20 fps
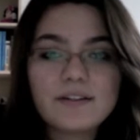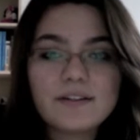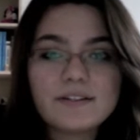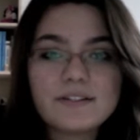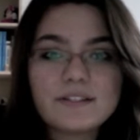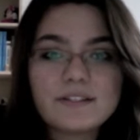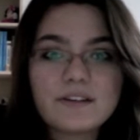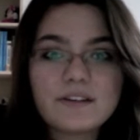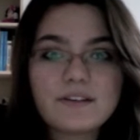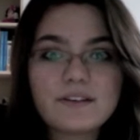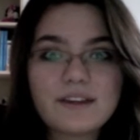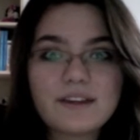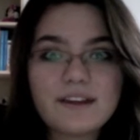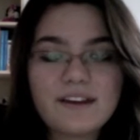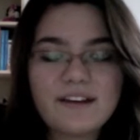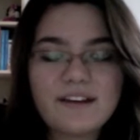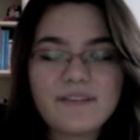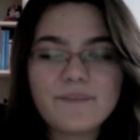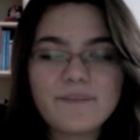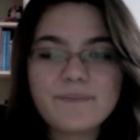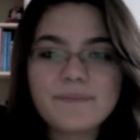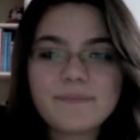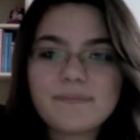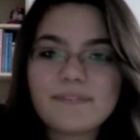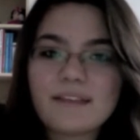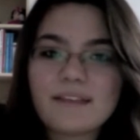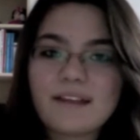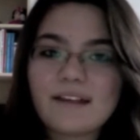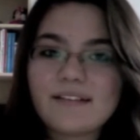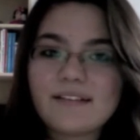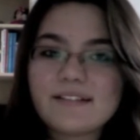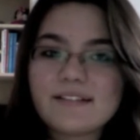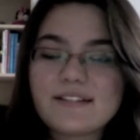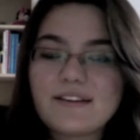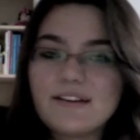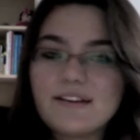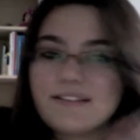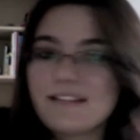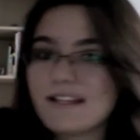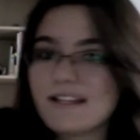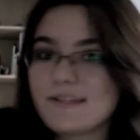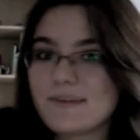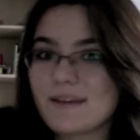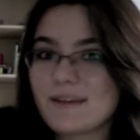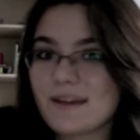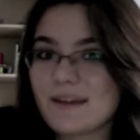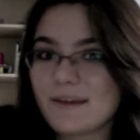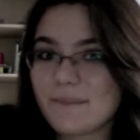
So yeah, I'll see you guys next week.